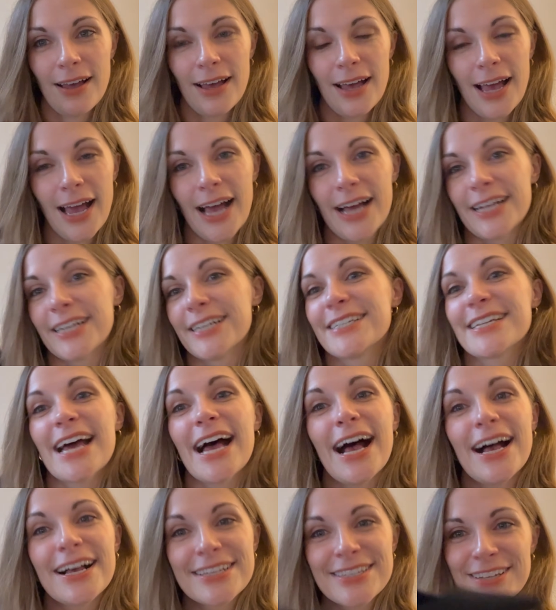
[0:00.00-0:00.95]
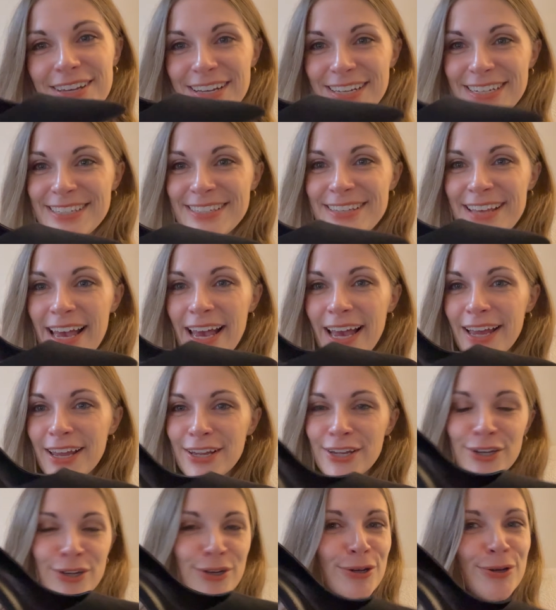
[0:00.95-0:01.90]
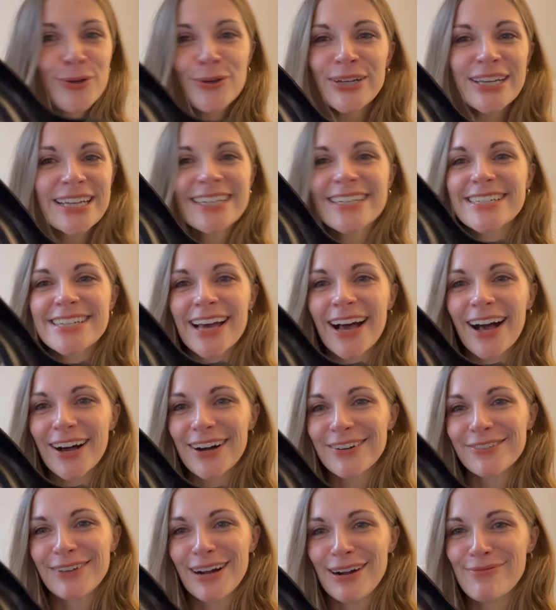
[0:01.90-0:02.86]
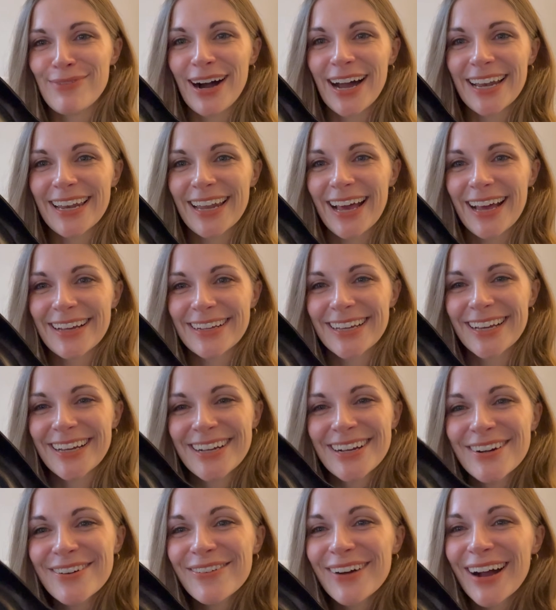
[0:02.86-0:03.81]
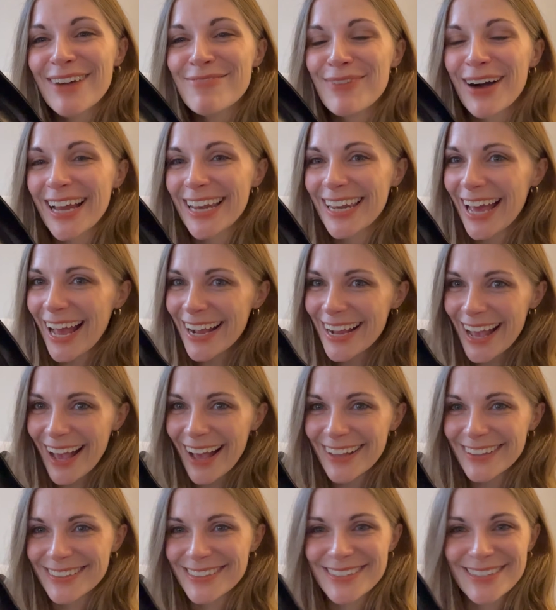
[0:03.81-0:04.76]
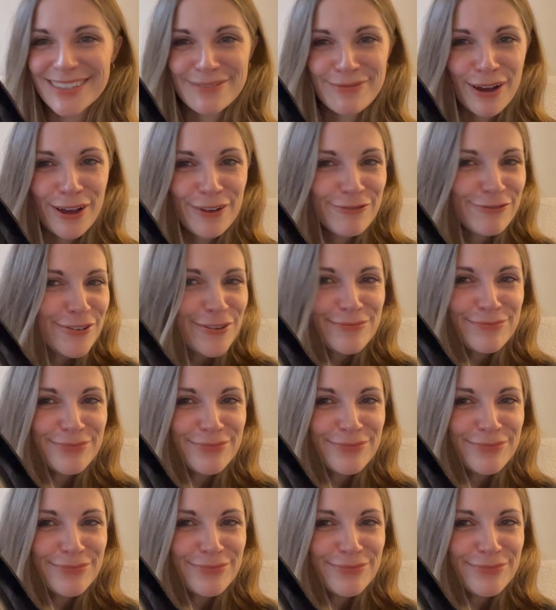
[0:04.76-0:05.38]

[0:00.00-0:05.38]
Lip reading: And as I say, who can tell where my leg ends and my foot